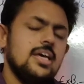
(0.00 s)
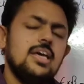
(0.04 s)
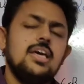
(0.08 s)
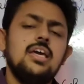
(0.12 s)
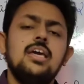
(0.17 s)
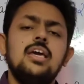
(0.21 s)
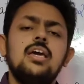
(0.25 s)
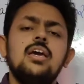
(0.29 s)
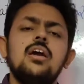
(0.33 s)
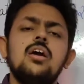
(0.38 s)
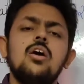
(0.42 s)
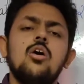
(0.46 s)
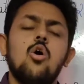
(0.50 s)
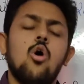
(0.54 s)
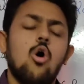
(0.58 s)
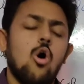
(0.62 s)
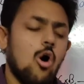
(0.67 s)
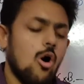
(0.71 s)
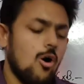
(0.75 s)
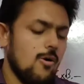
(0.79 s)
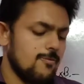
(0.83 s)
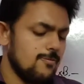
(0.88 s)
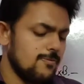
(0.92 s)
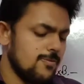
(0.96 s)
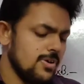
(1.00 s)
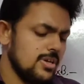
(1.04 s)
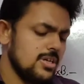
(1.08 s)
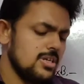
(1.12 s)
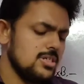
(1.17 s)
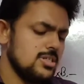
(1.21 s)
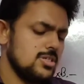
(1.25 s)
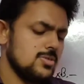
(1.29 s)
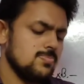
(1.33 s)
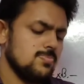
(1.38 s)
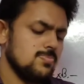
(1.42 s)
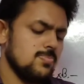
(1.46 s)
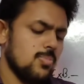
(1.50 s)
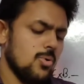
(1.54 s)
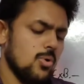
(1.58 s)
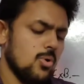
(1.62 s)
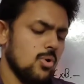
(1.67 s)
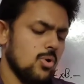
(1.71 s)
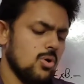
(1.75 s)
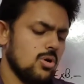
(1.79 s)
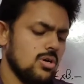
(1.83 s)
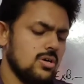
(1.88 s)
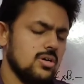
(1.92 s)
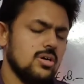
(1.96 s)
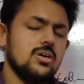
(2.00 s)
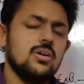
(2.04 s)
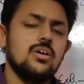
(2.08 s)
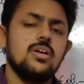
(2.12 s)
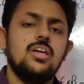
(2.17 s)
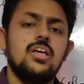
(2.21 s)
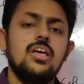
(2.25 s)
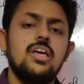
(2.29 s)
He often spoke,